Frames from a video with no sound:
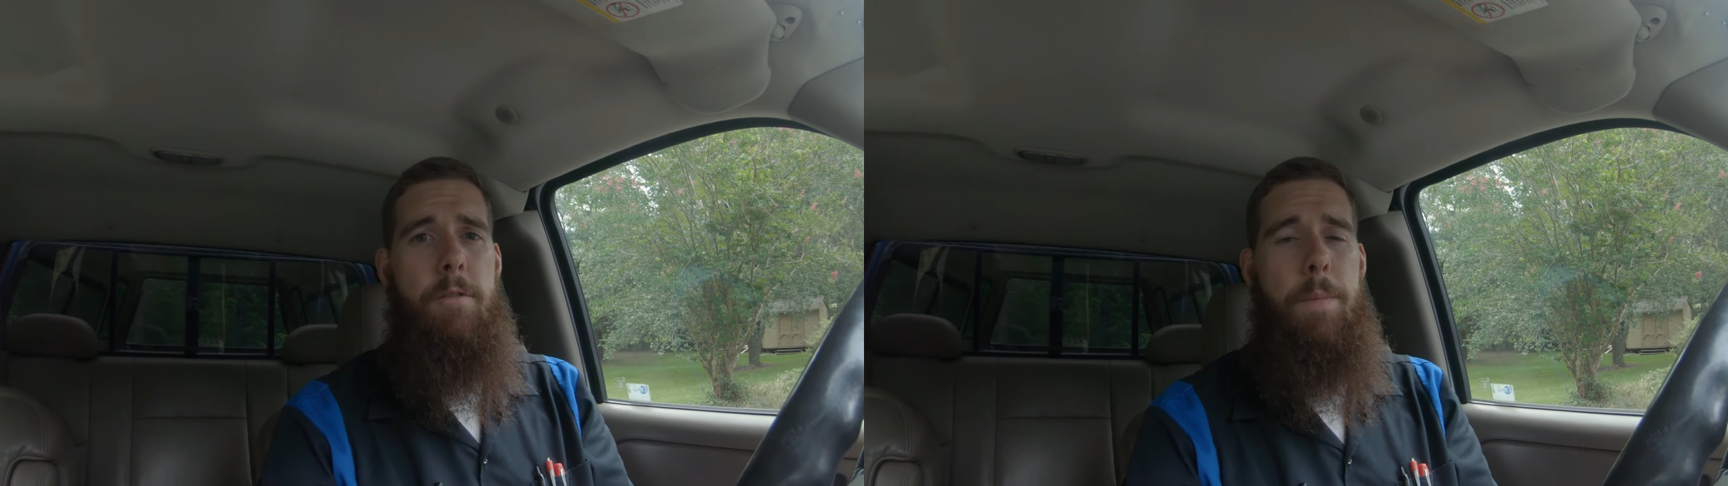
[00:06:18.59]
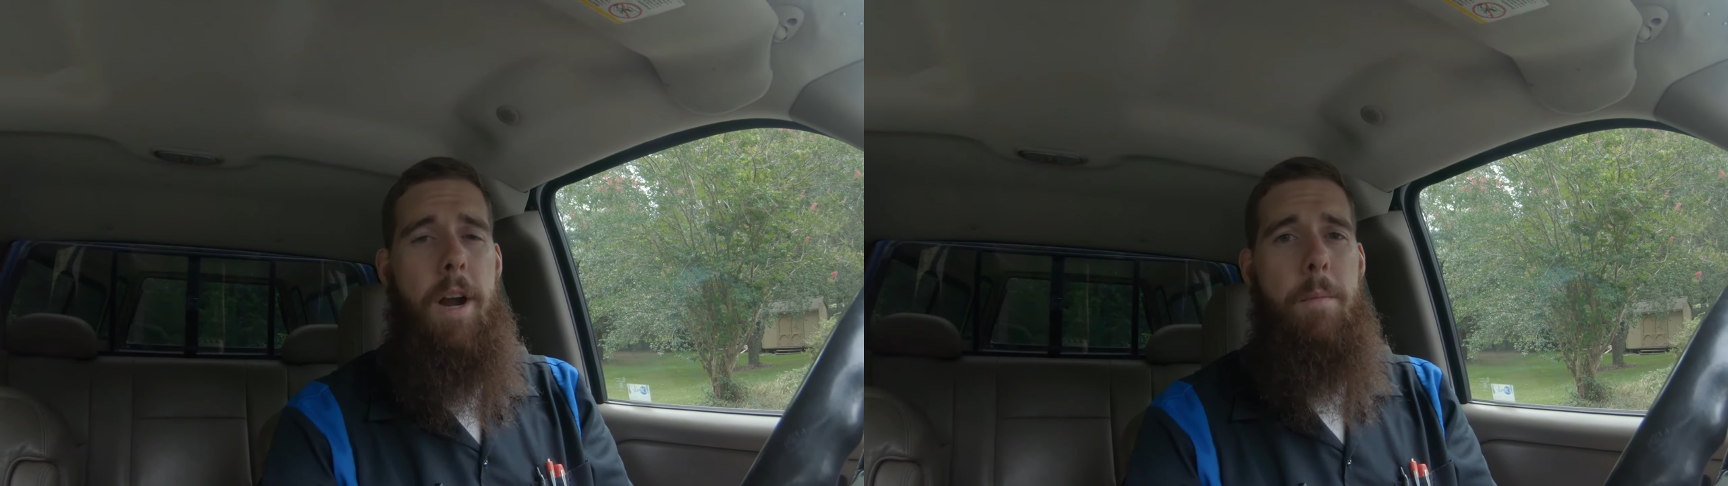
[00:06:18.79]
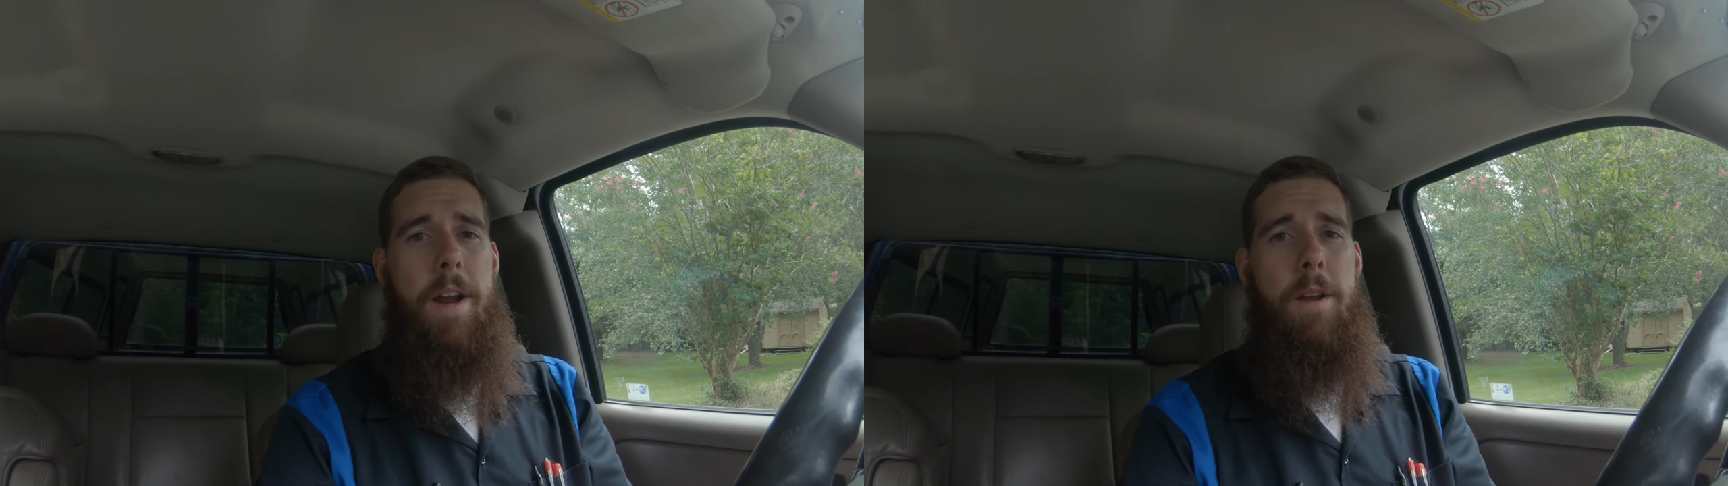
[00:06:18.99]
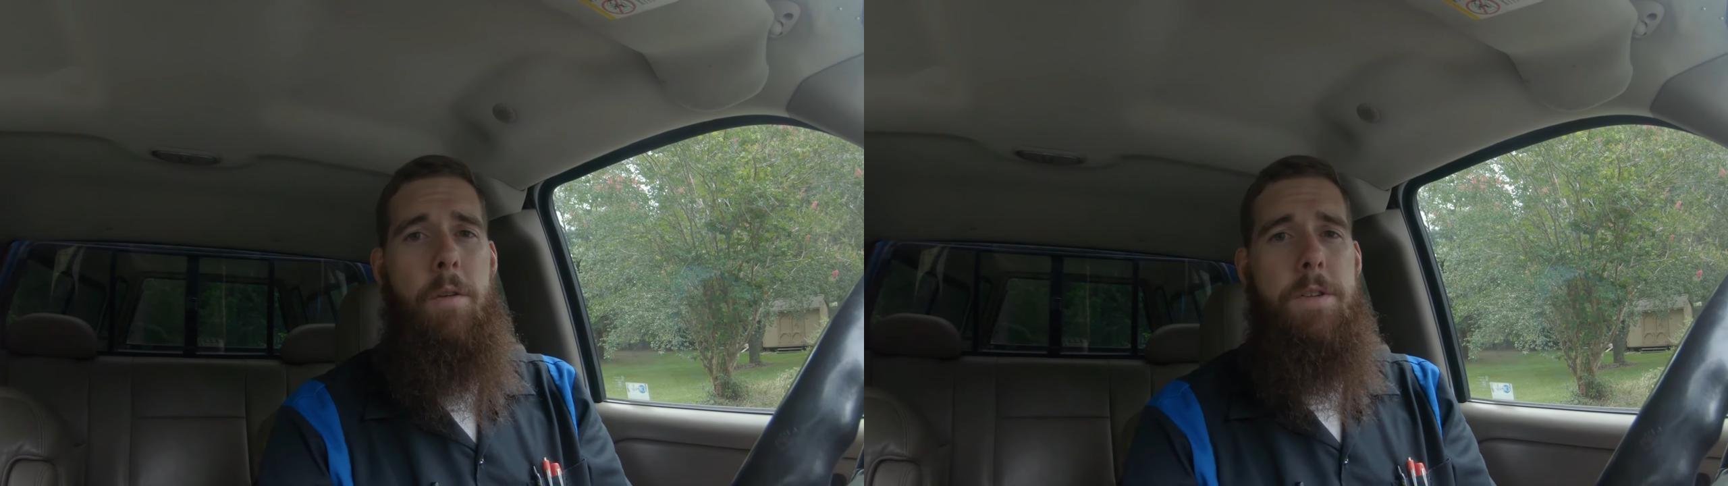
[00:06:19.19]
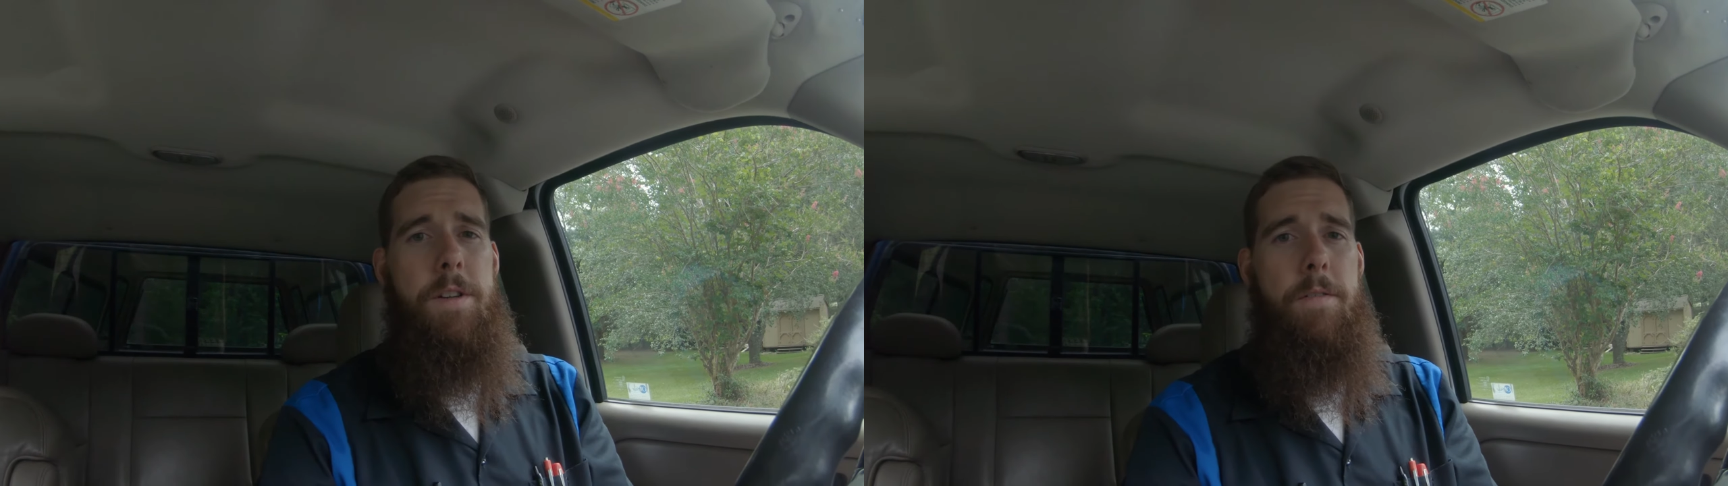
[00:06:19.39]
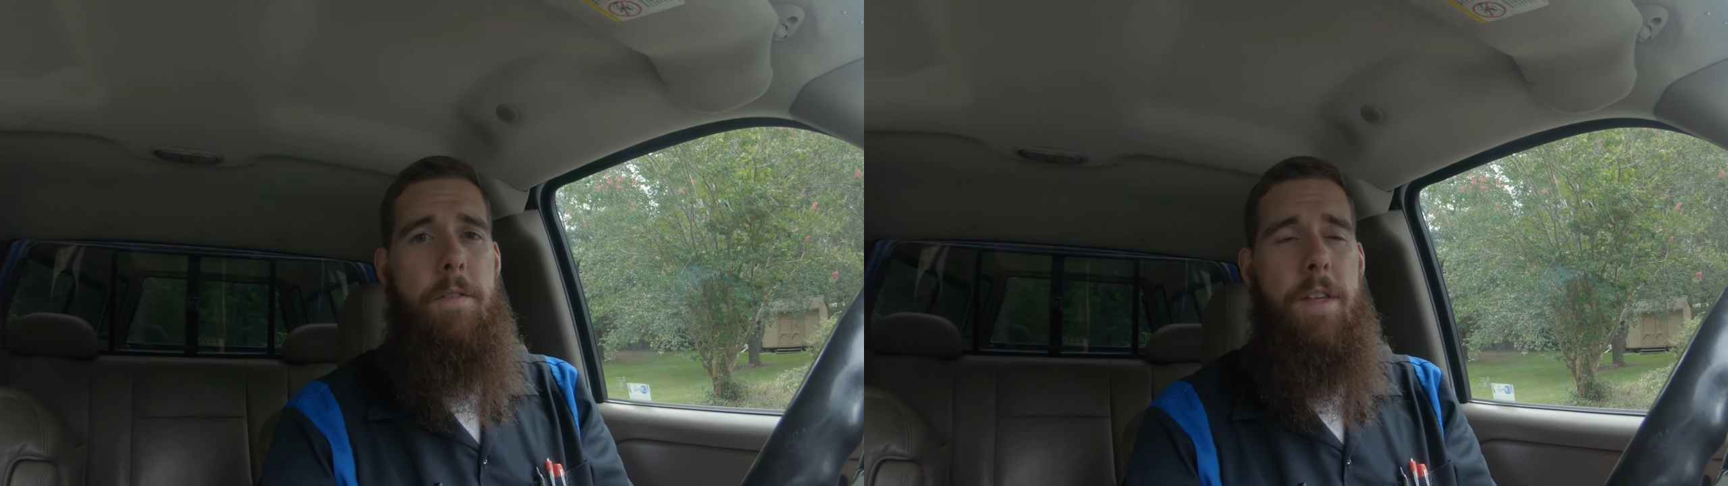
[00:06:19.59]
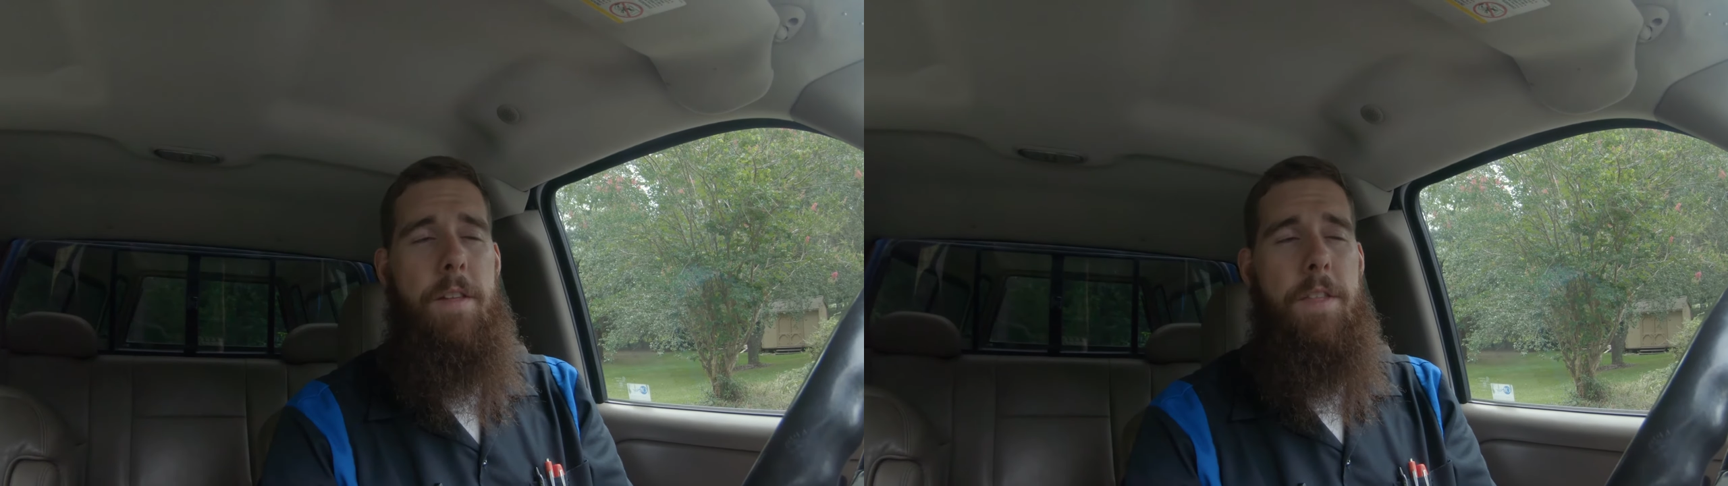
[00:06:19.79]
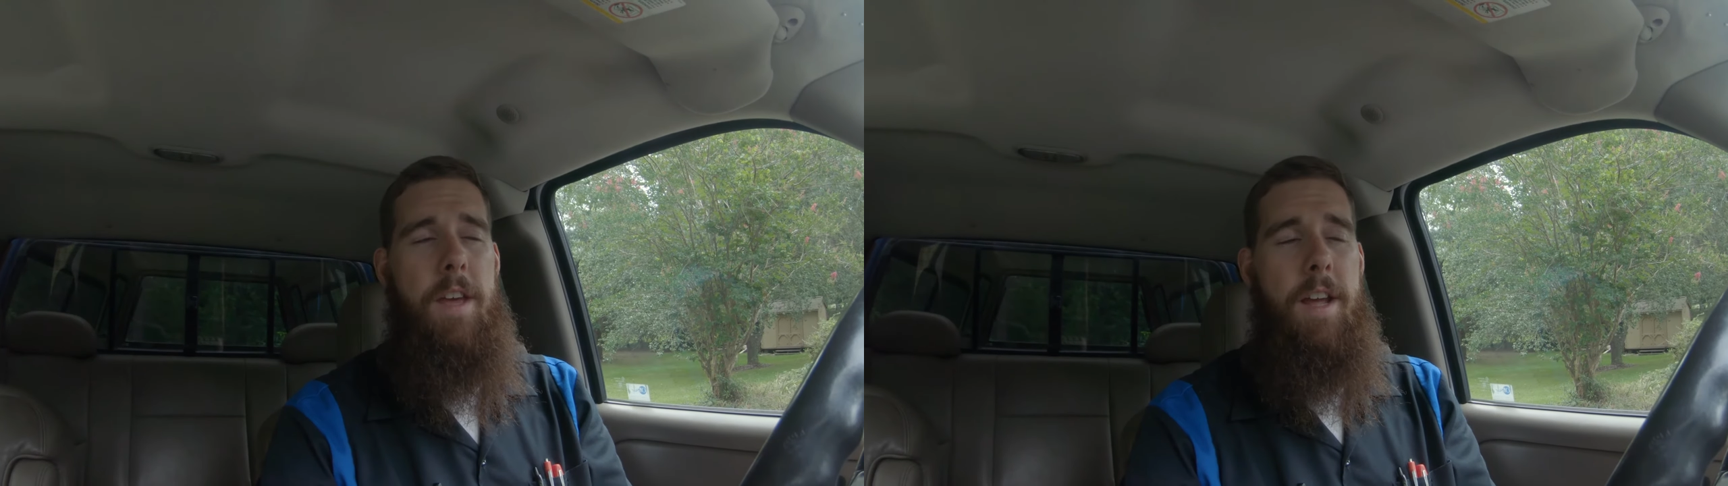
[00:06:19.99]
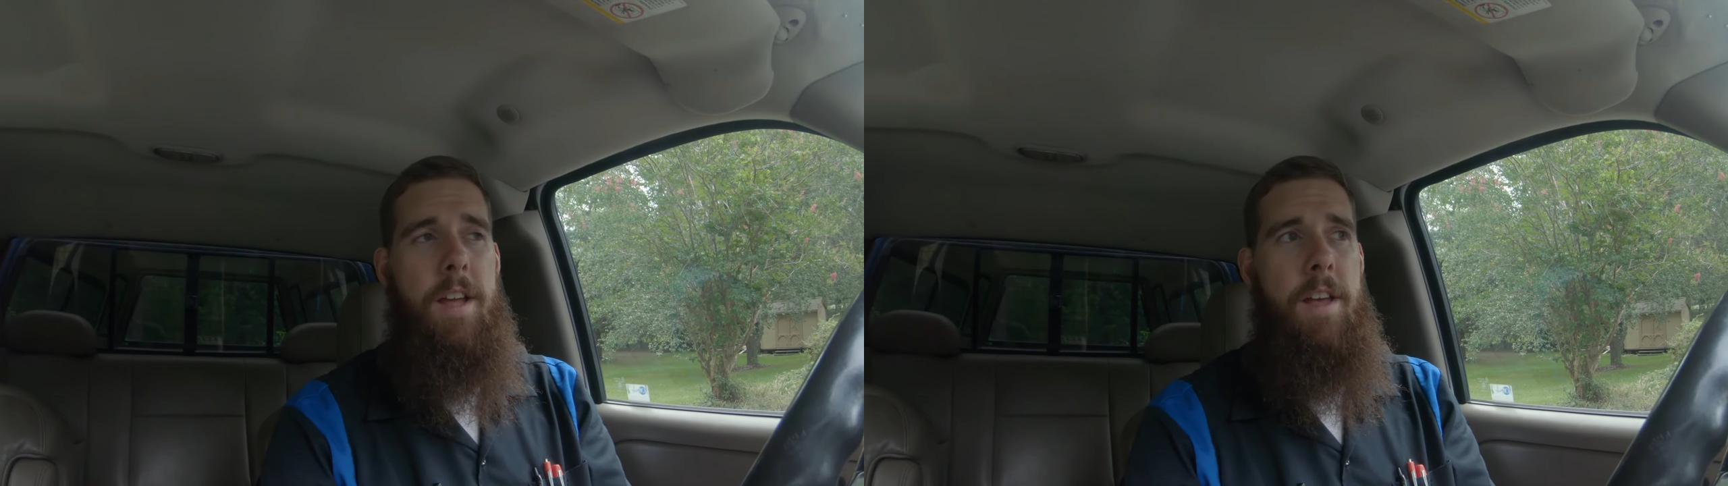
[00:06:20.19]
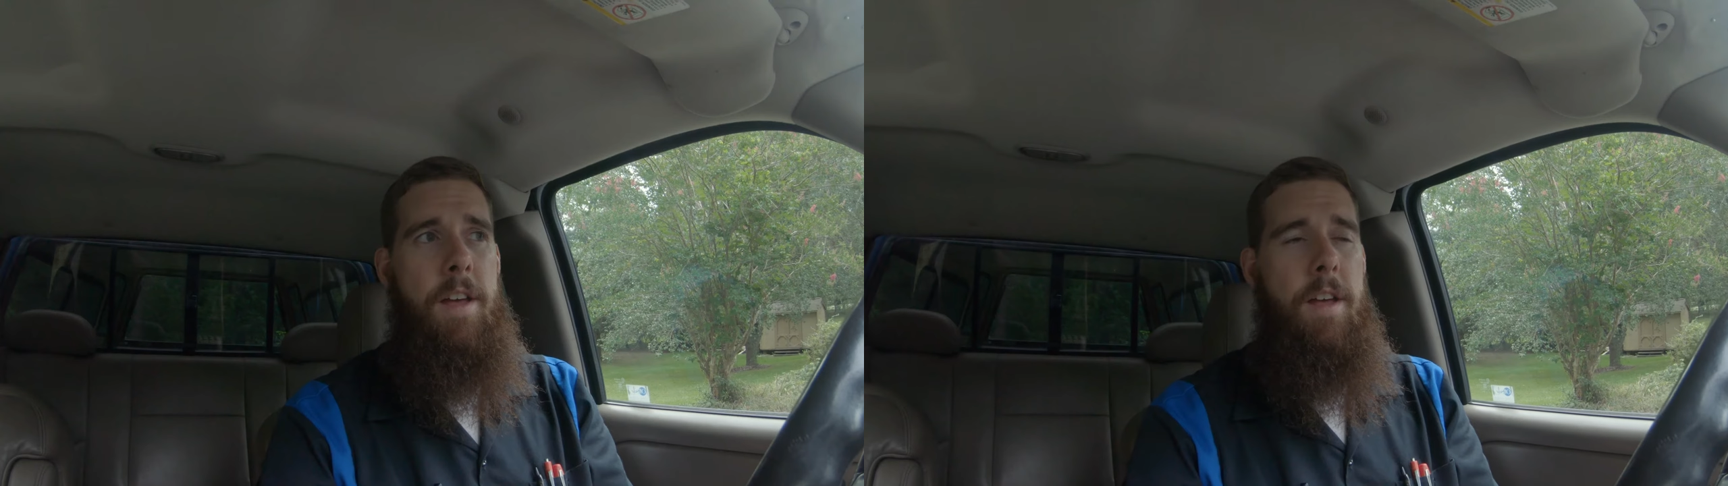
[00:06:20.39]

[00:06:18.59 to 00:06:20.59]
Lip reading: repair manual or something for that thing.